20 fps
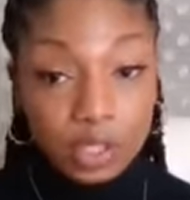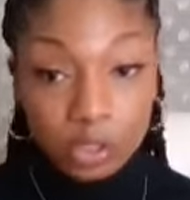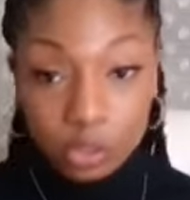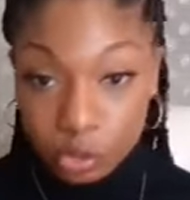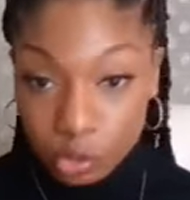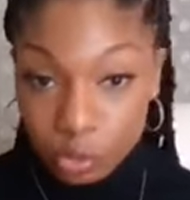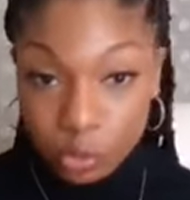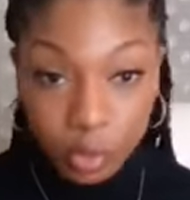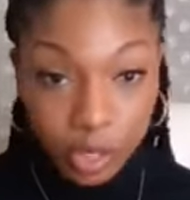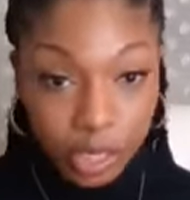
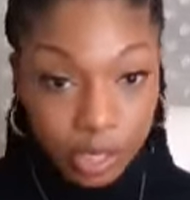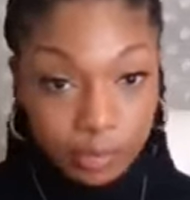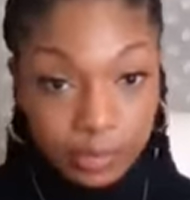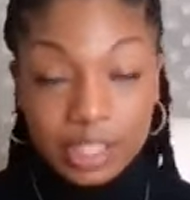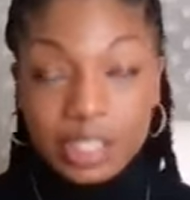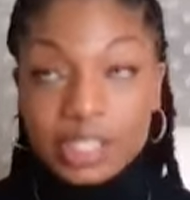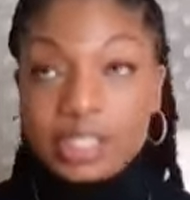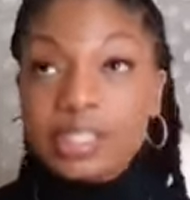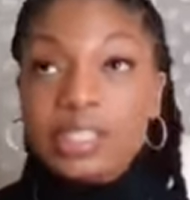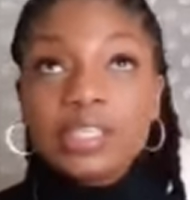do it.
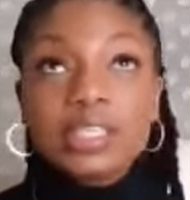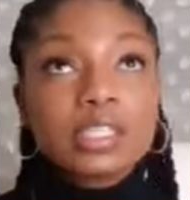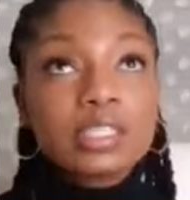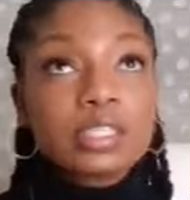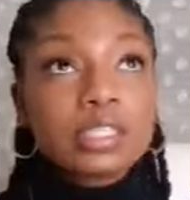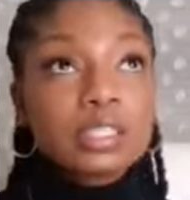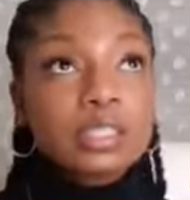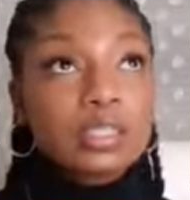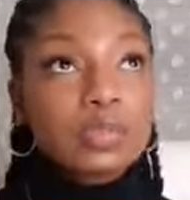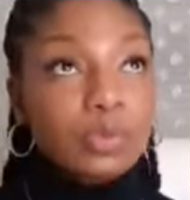Because he
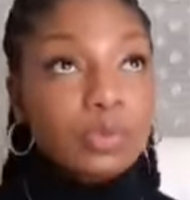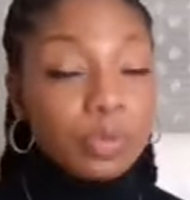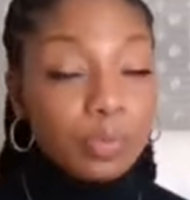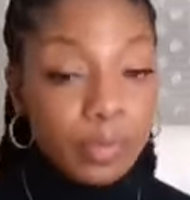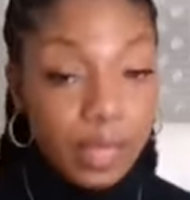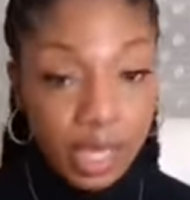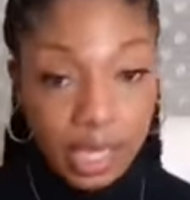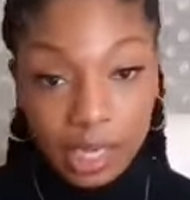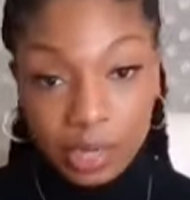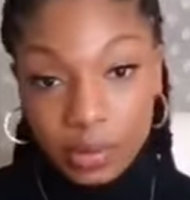is
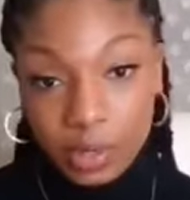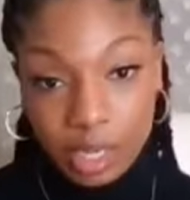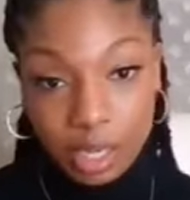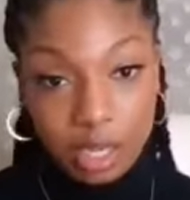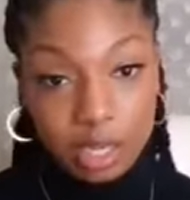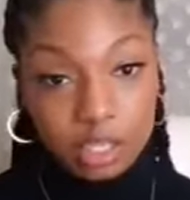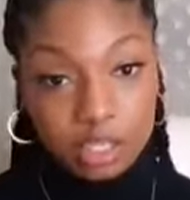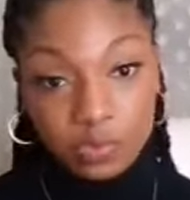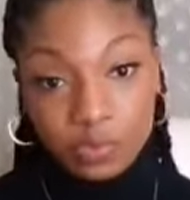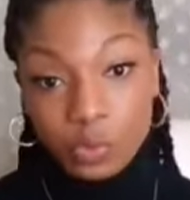preparing
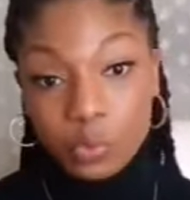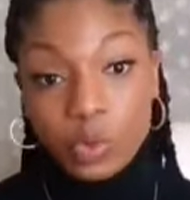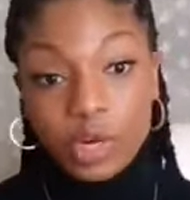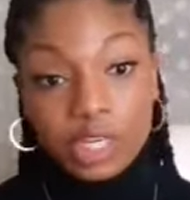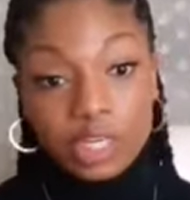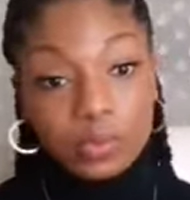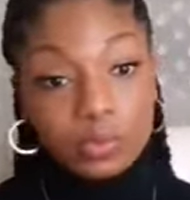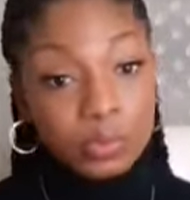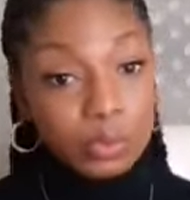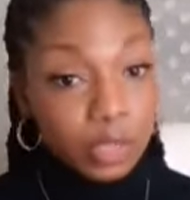us for where
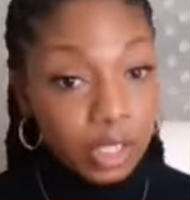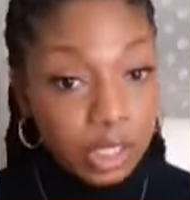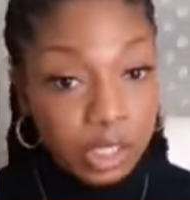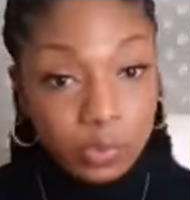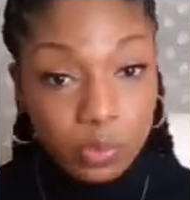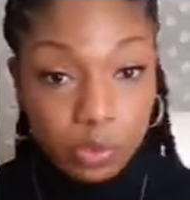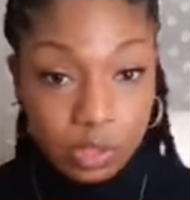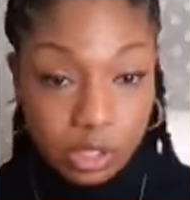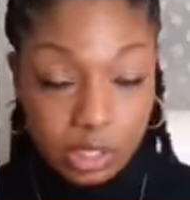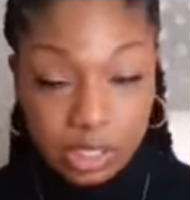he really
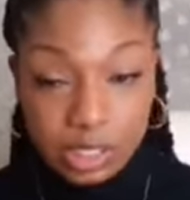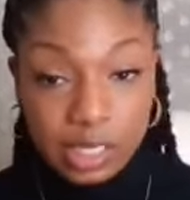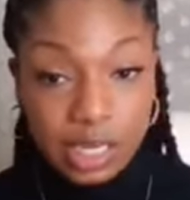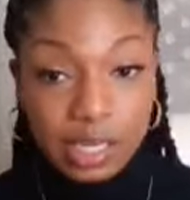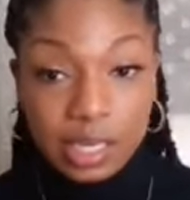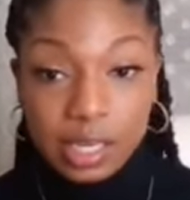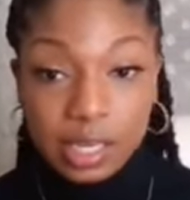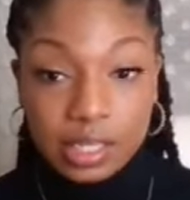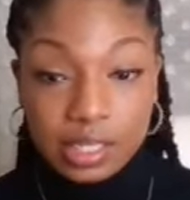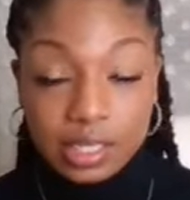wants to
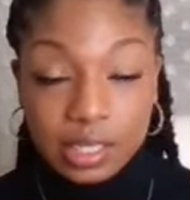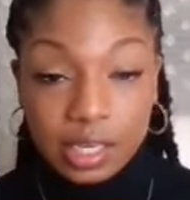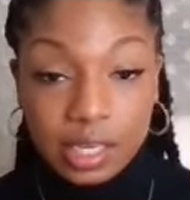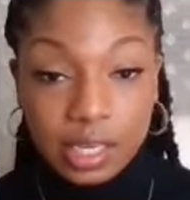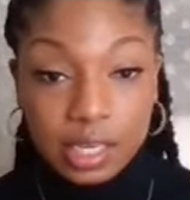take us.